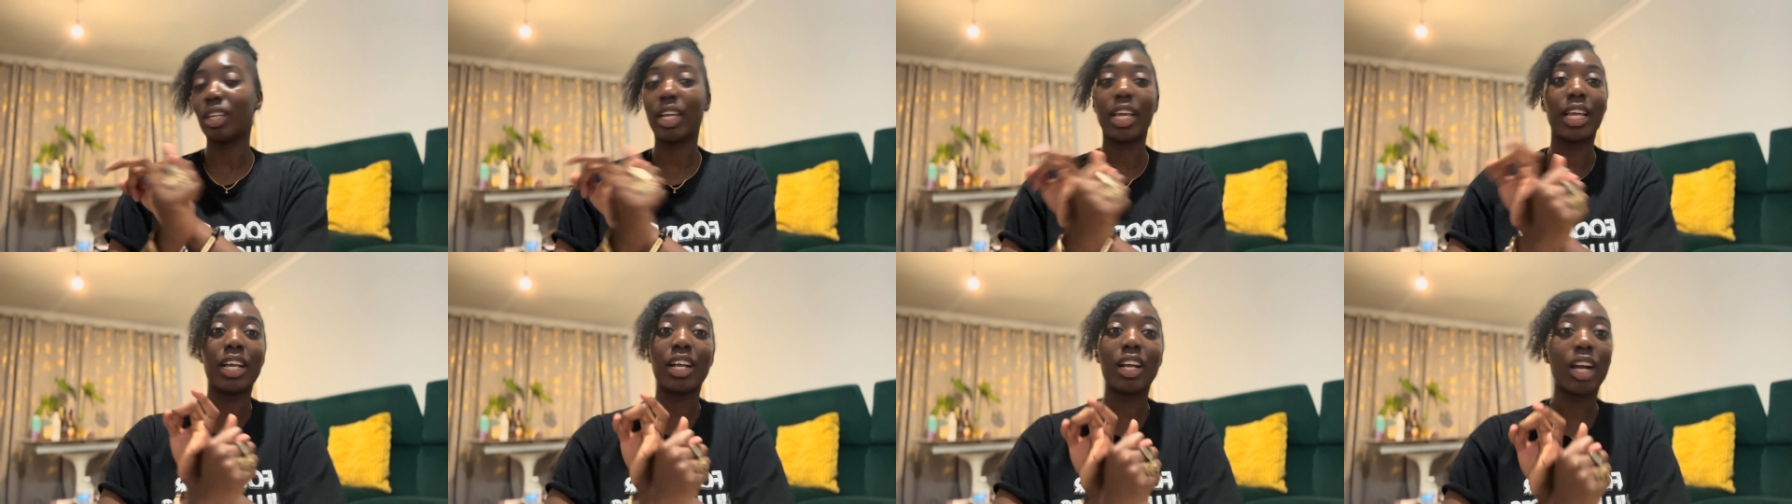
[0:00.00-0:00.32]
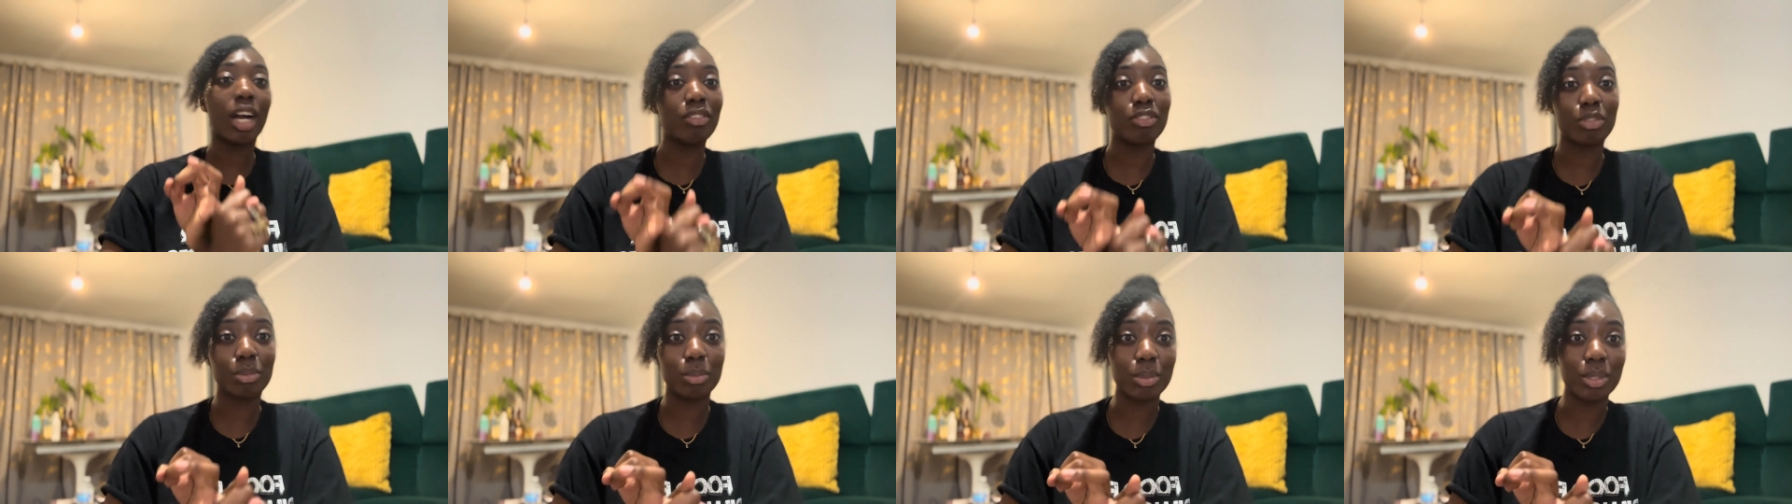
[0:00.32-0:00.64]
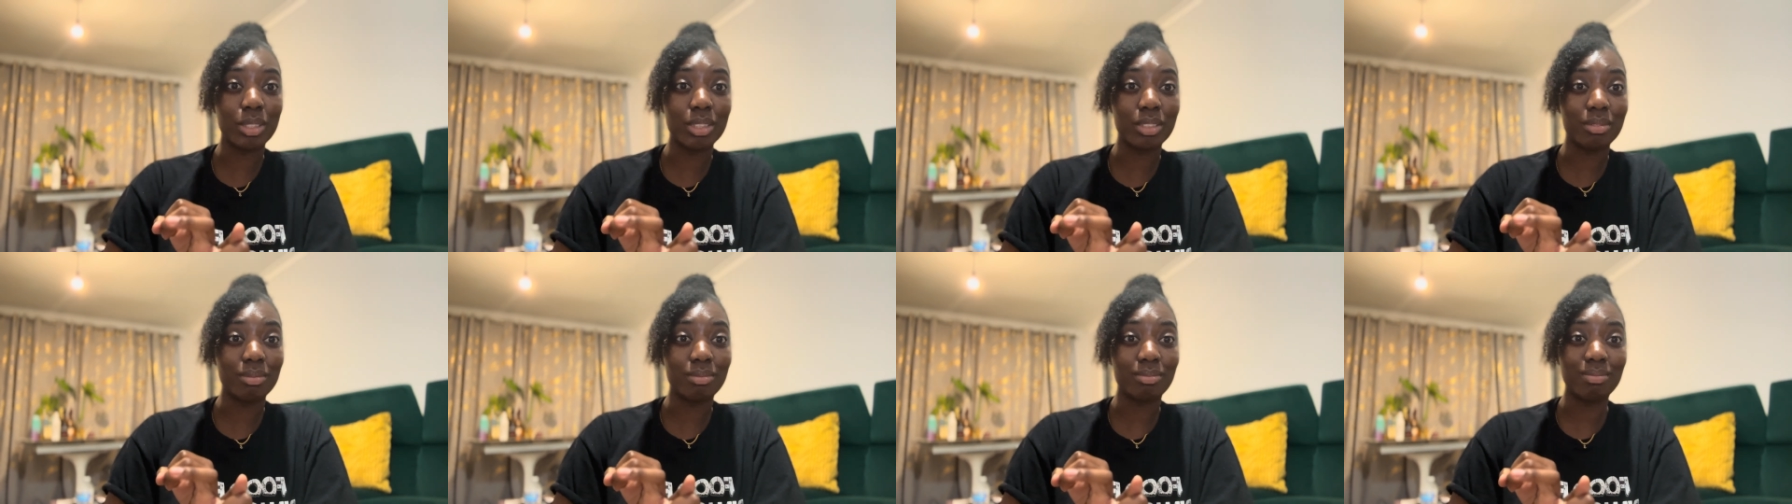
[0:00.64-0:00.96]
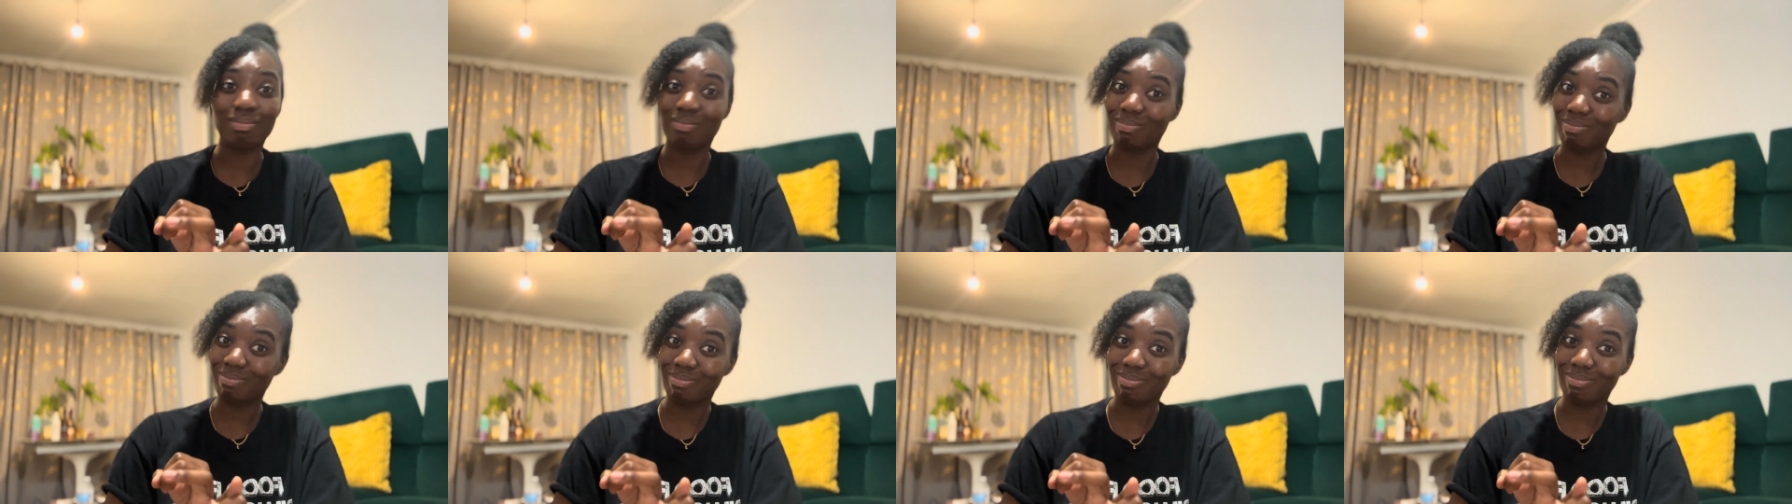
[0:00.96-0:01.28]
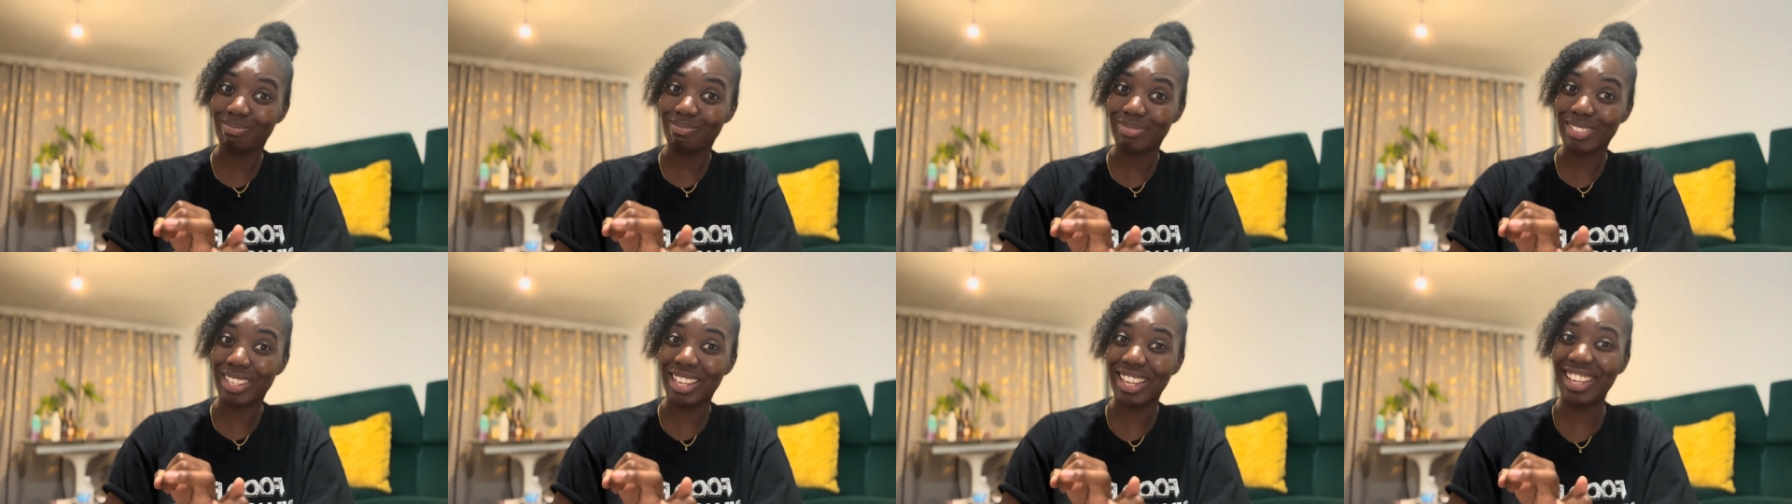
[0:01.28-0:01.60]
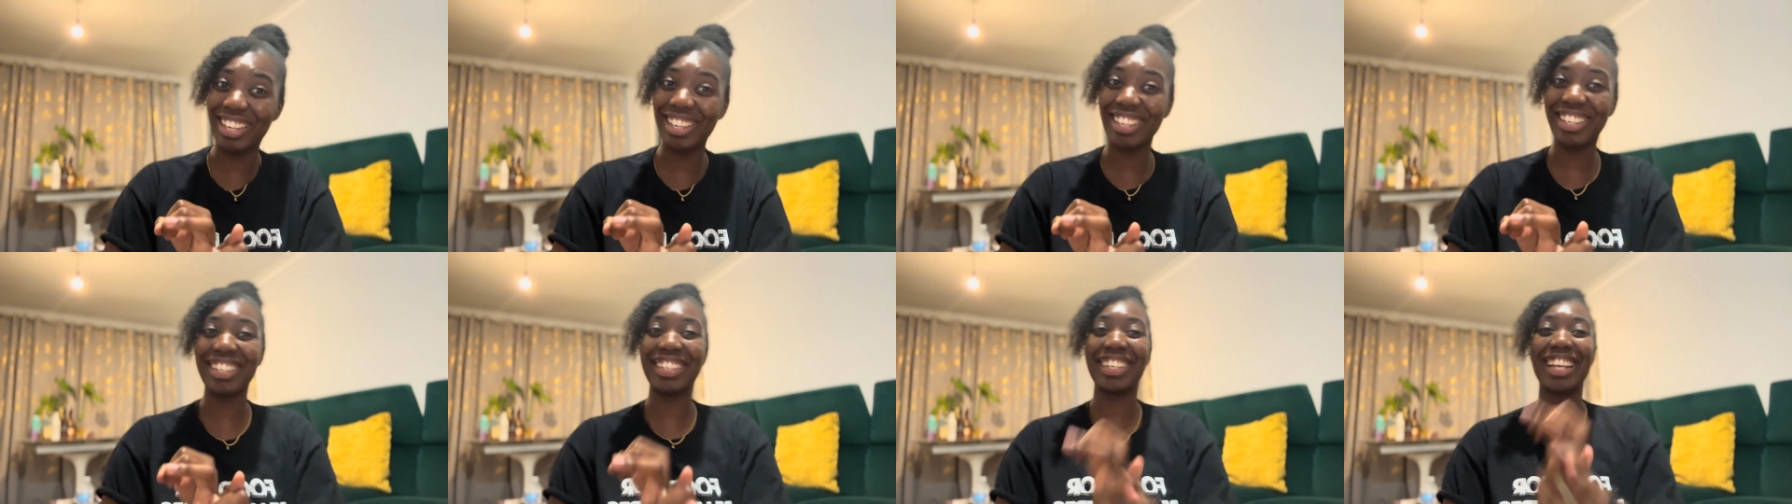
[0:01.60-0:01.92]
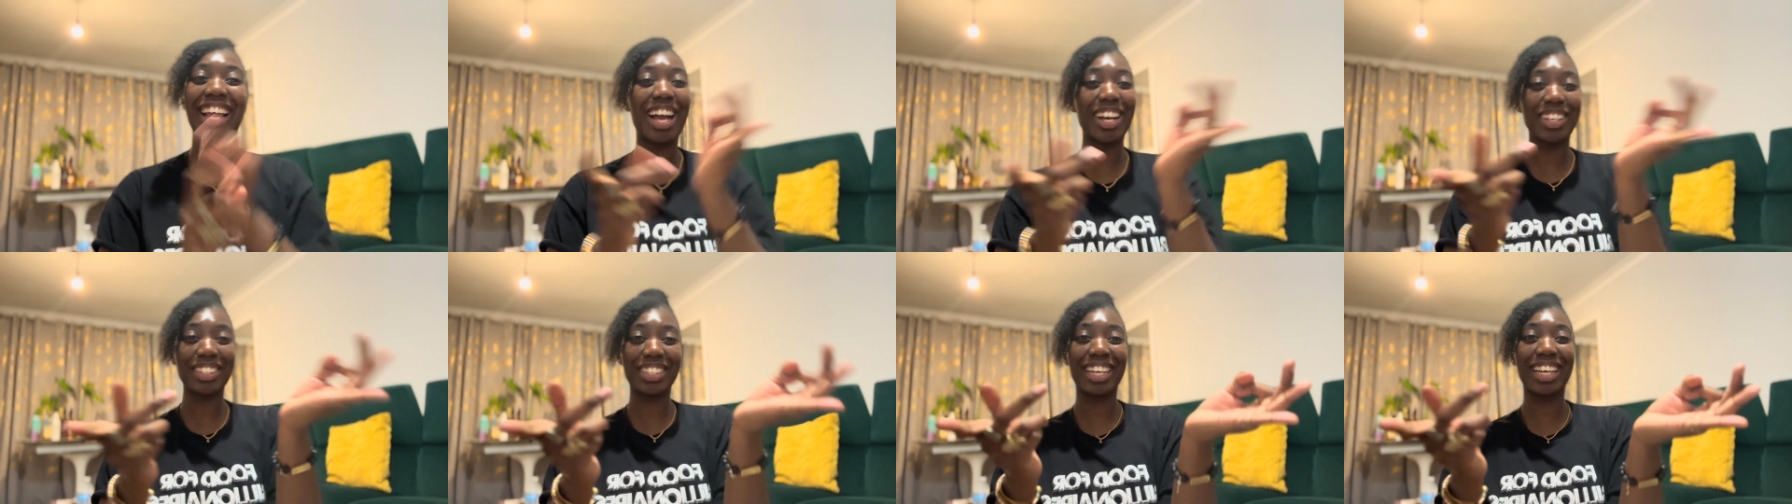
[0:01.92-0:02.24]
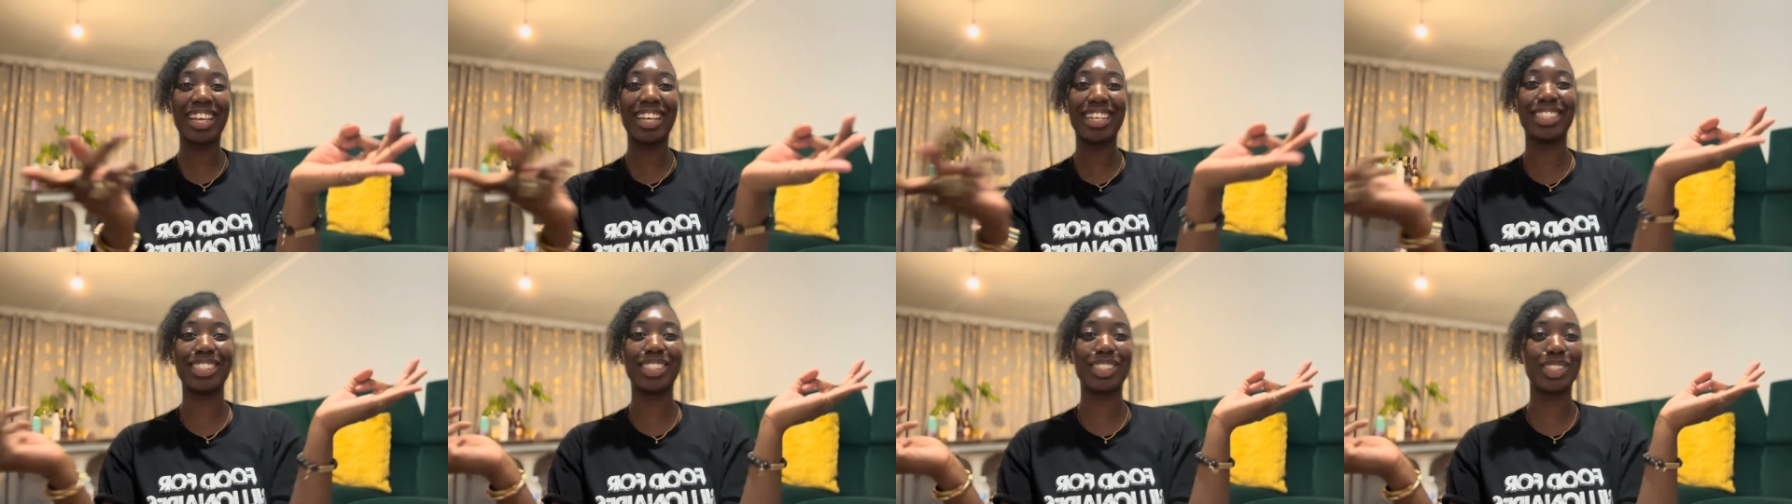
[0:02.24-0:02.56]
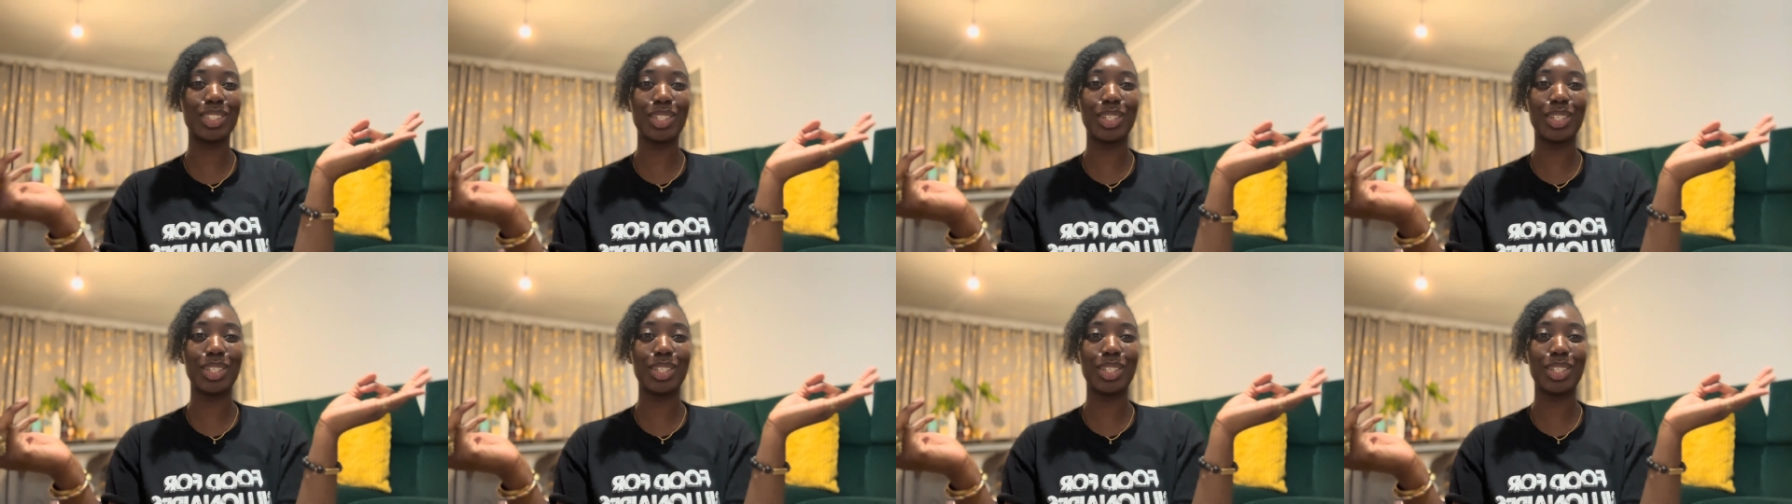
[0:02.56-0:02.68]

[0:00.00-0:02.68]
in government. Nowadays,